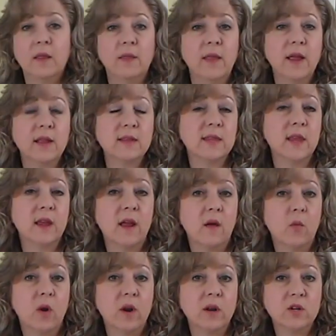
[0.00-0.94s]
Next thing
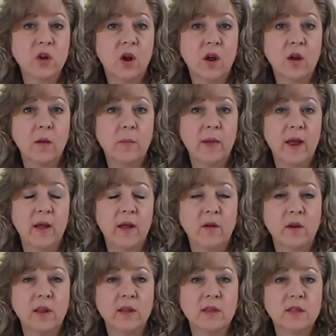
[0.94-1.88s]
I want to talk
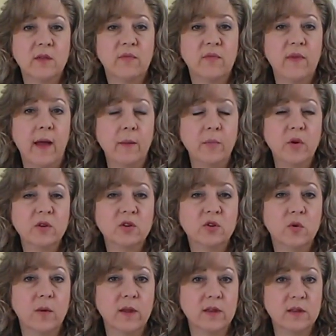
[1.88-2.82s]
about is the fabric
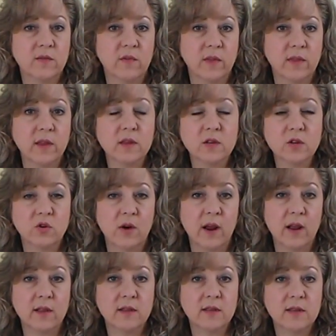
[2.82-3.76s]
choice for this
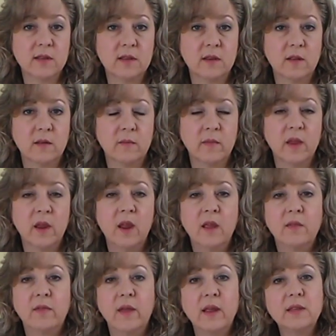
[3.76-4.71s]
dress.
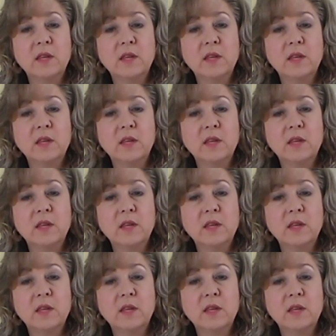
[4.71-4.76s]
They